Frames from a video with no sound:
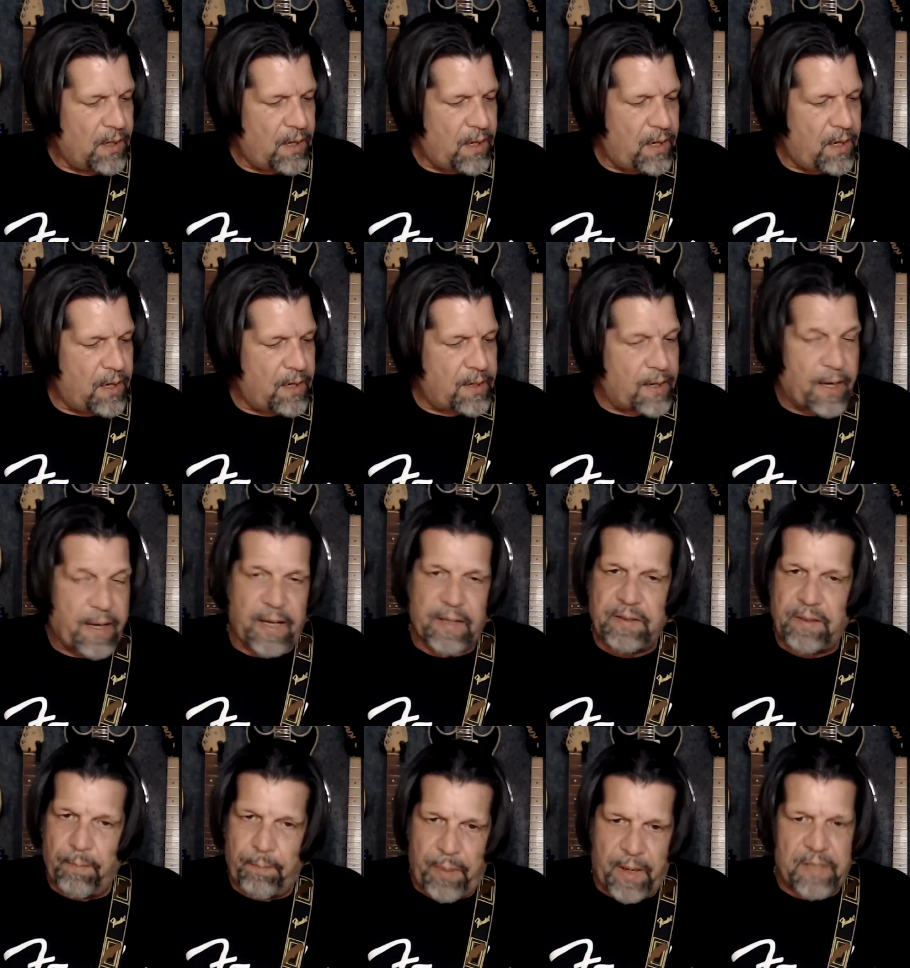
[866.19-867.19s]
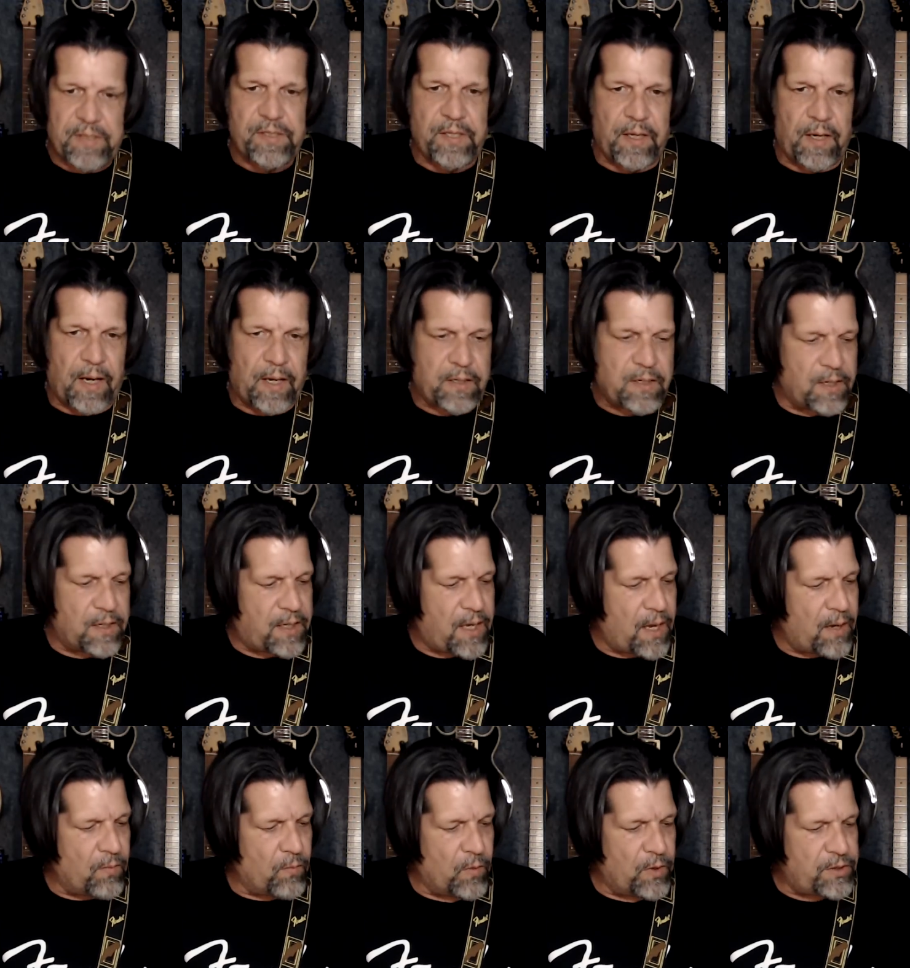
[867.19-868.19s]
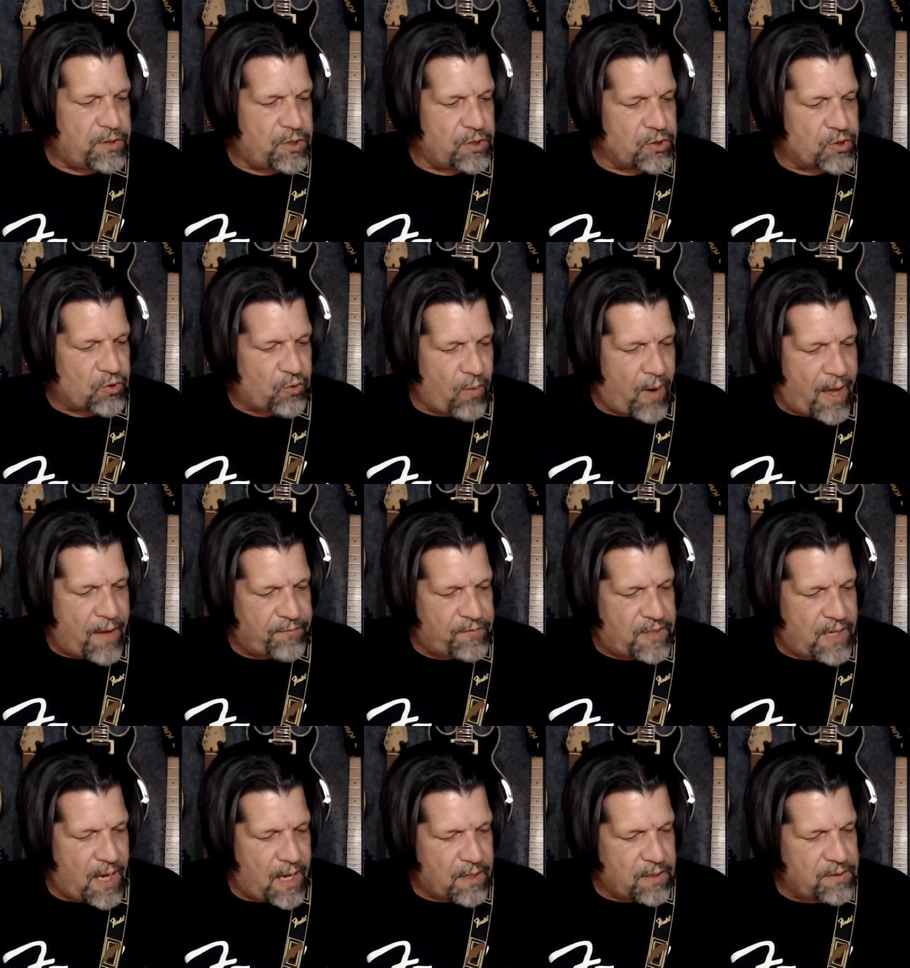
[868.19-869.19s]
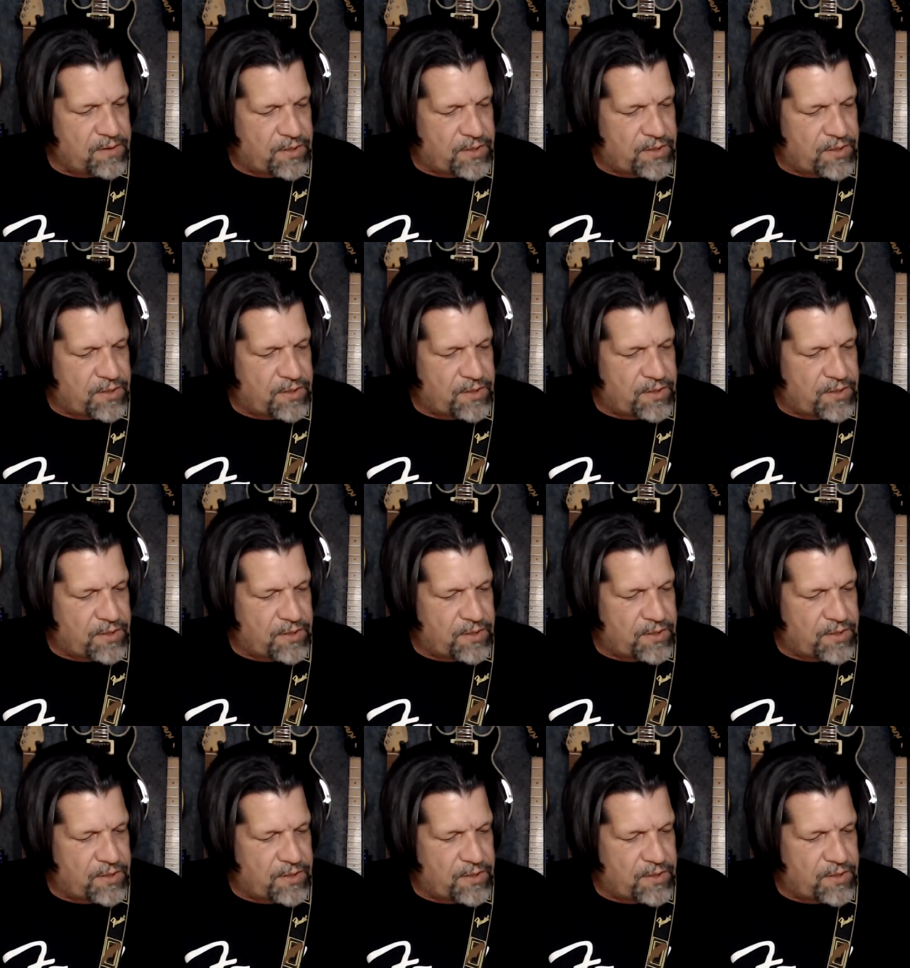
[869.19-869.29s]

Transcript: and I got the best that I could get, which is Graph Tech.